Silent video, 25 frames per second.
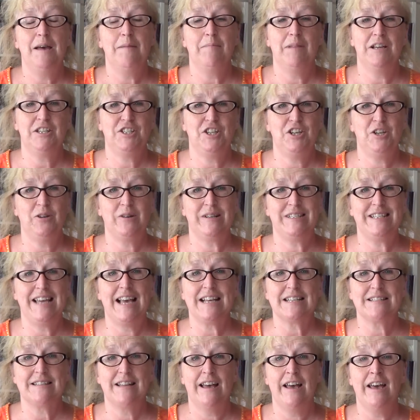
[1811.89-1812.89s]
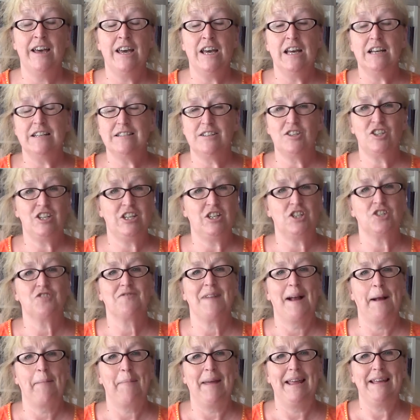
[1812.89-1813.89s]
but she knew I texted her, so she just
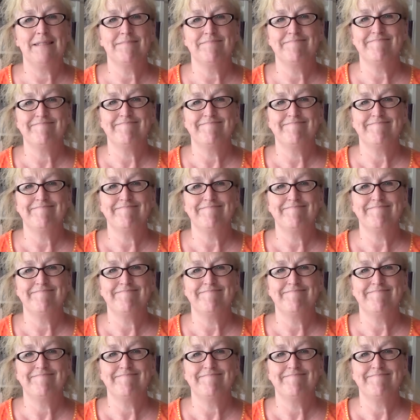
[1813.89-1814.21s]
rang me.